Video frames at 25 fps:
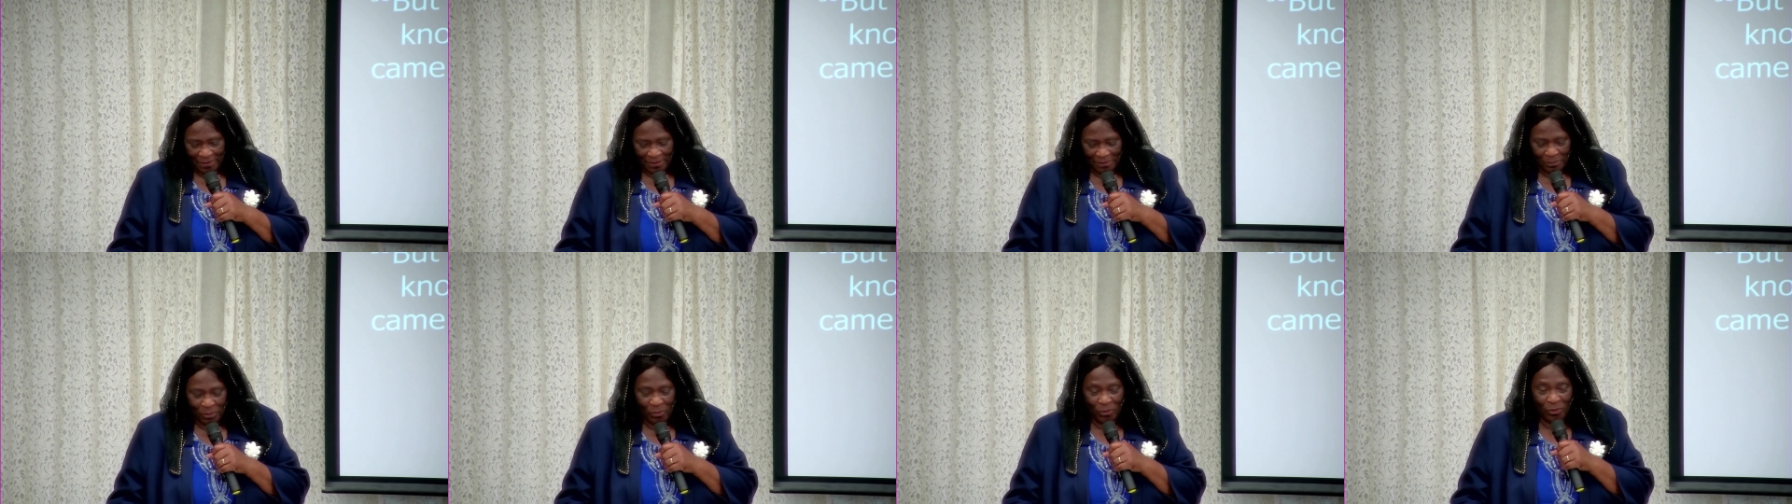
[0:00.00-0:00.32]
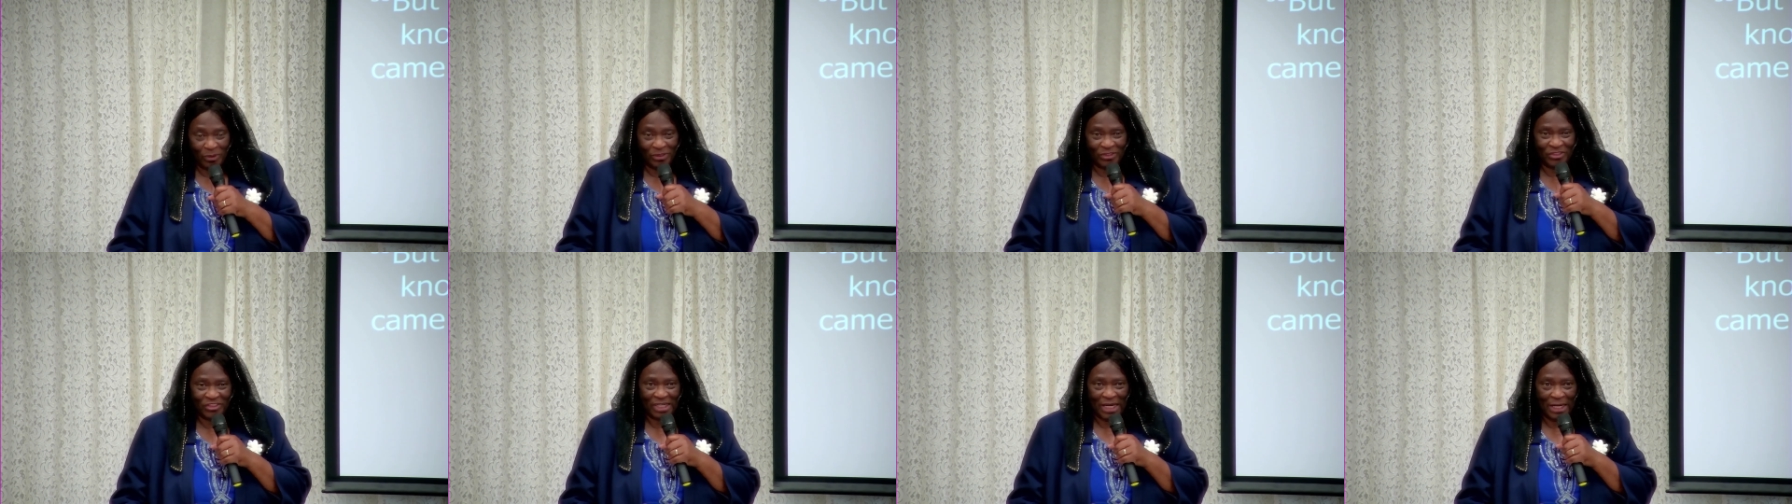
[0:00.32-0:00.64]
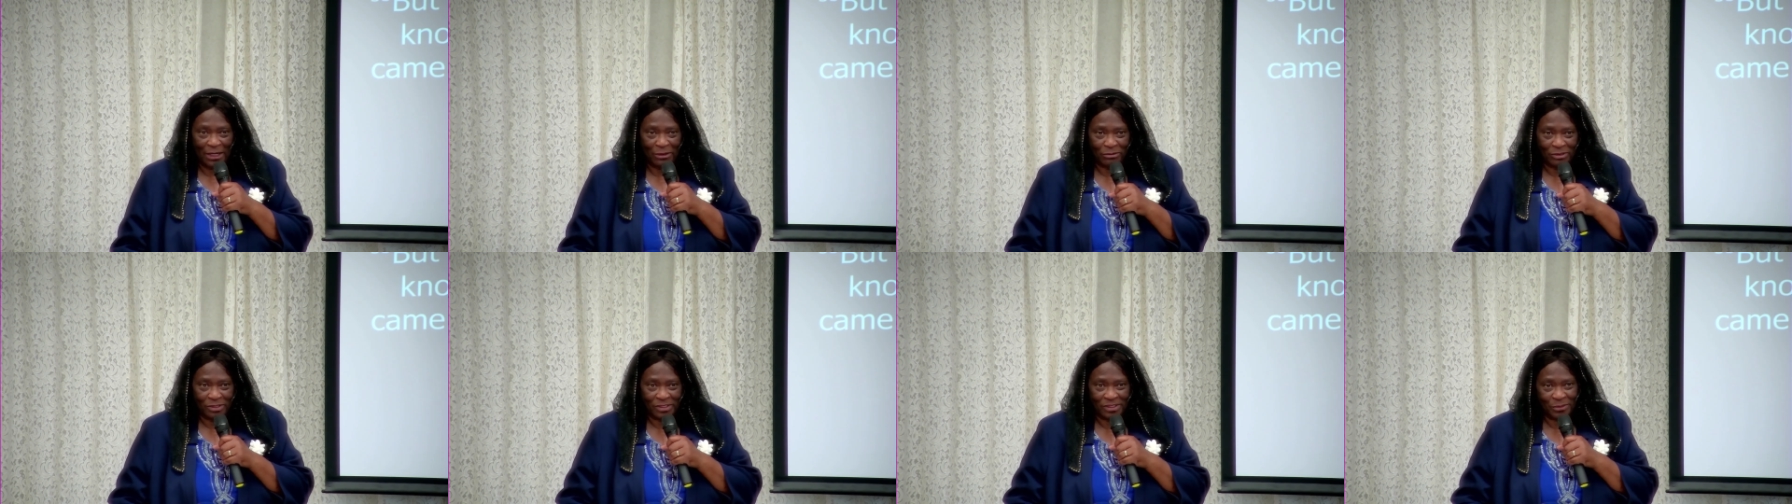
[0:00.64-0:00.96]
Poor
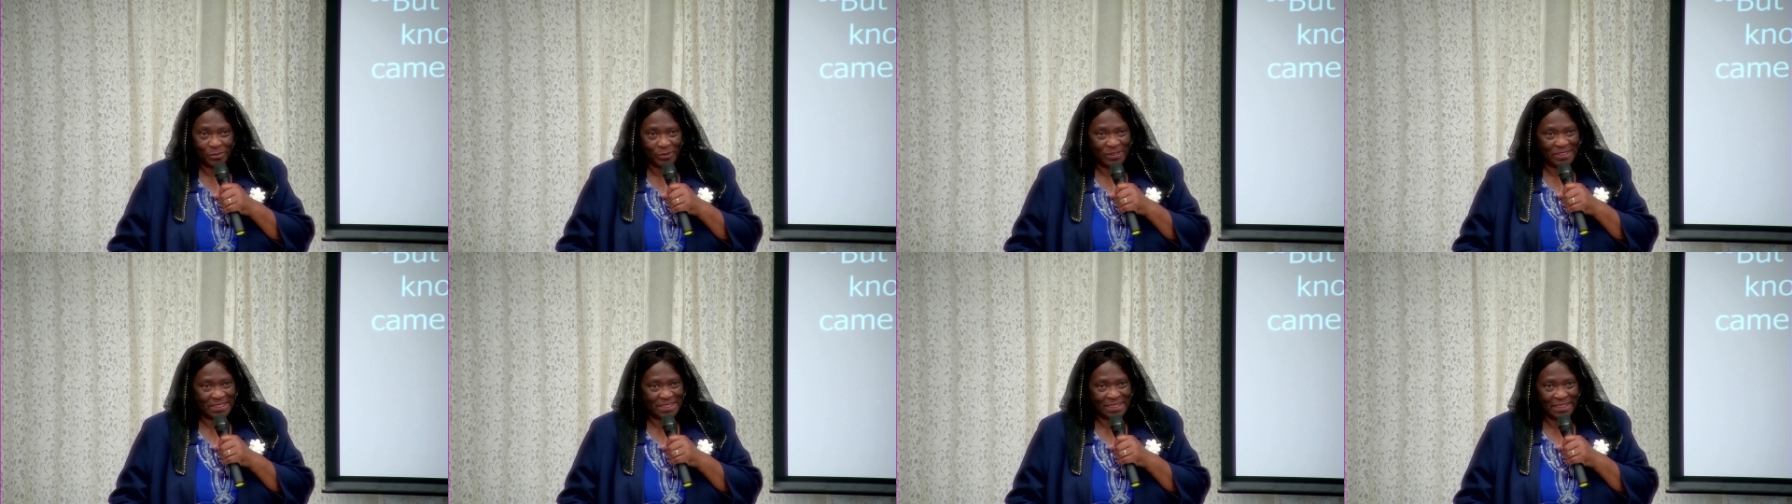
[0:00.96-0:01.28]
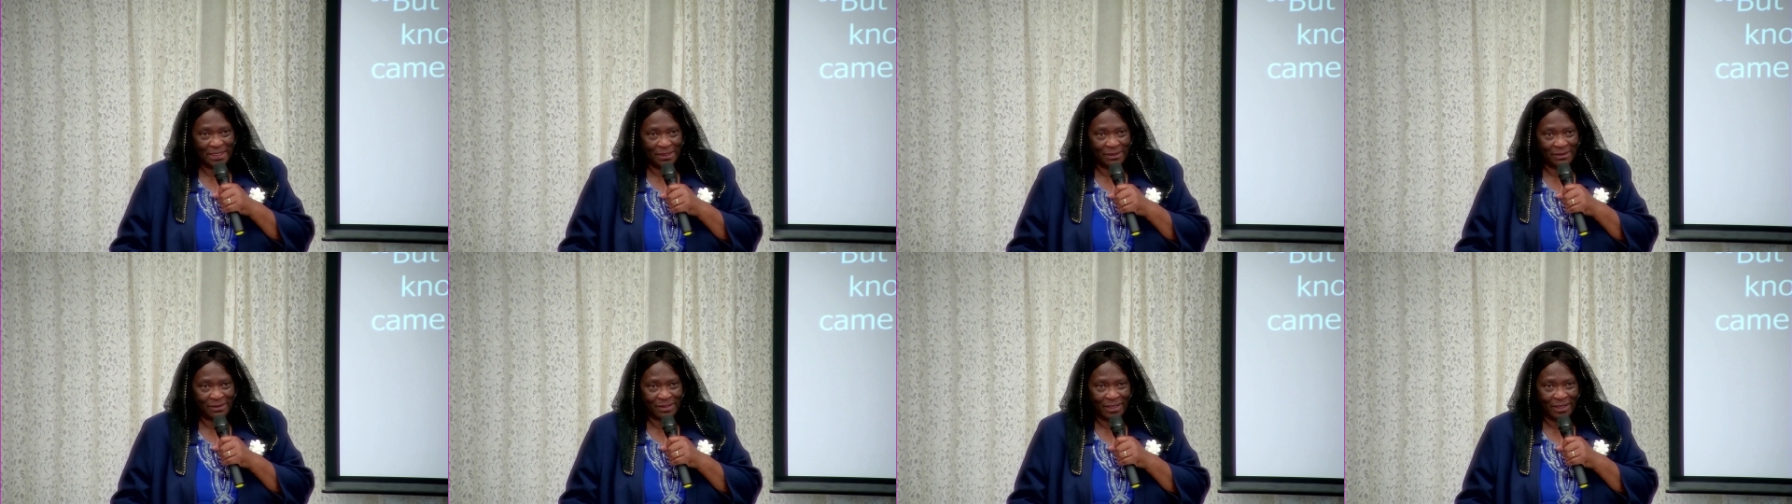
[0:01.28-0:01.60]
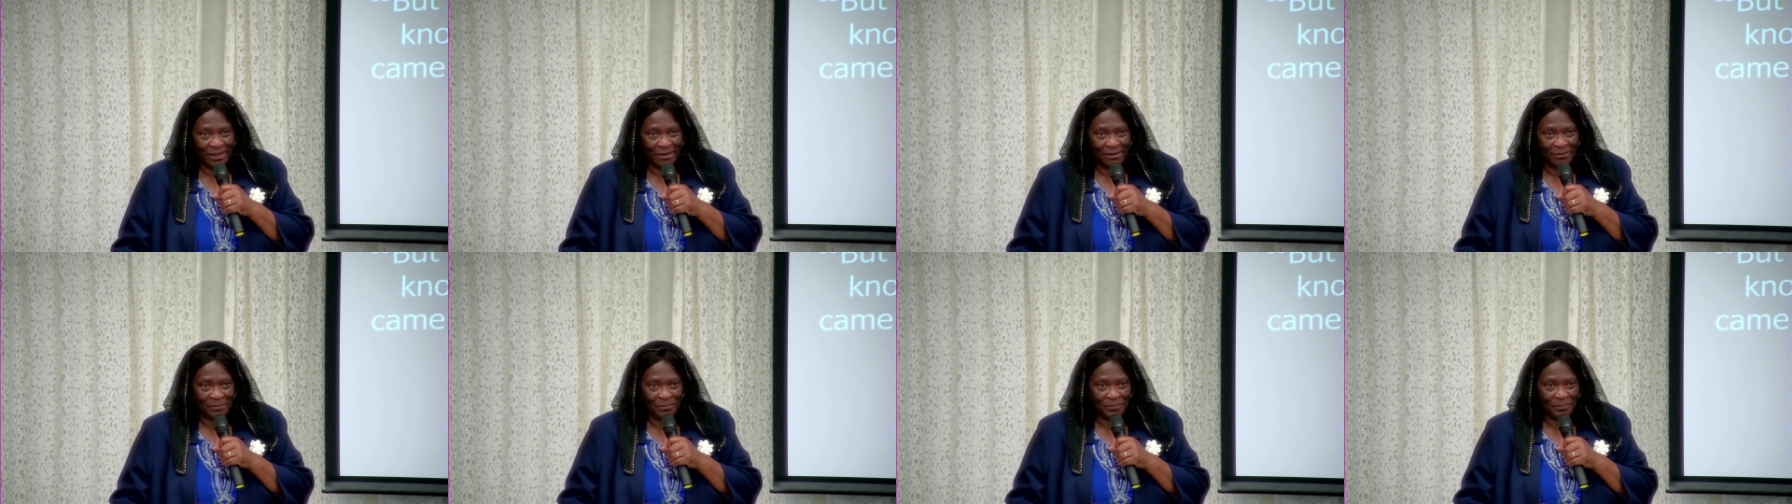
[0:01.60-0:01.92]
Jairus was still
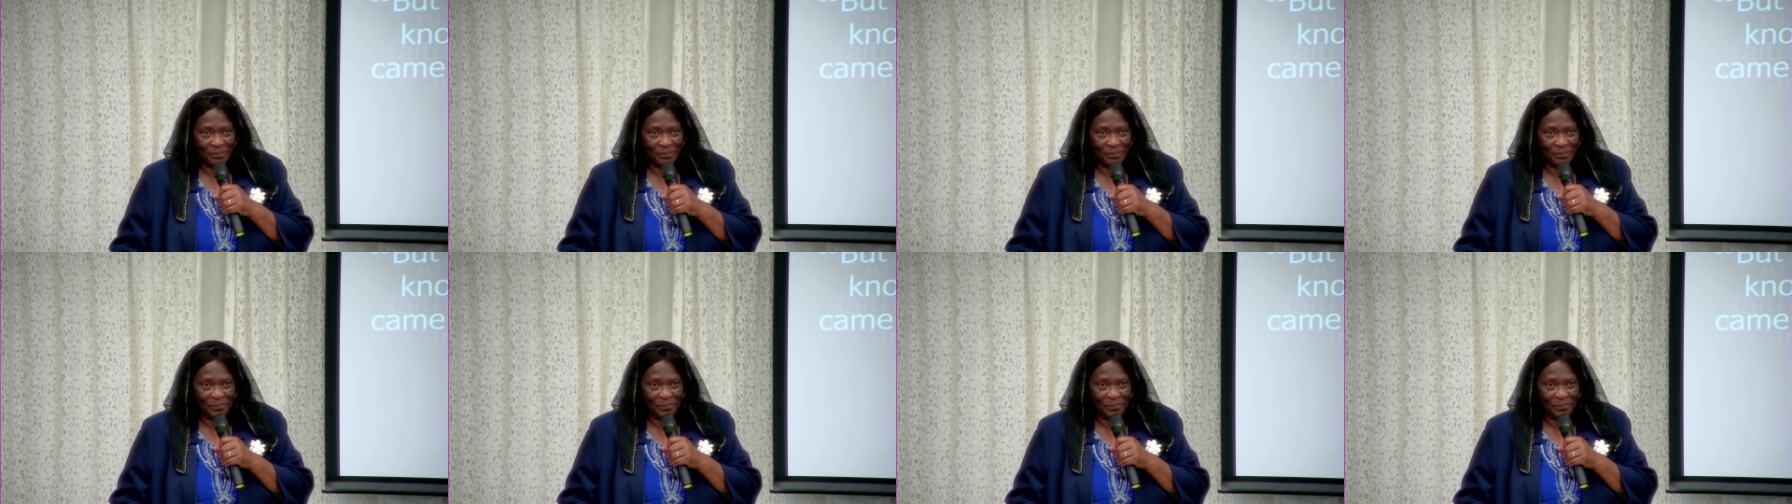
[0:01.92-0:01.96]
there.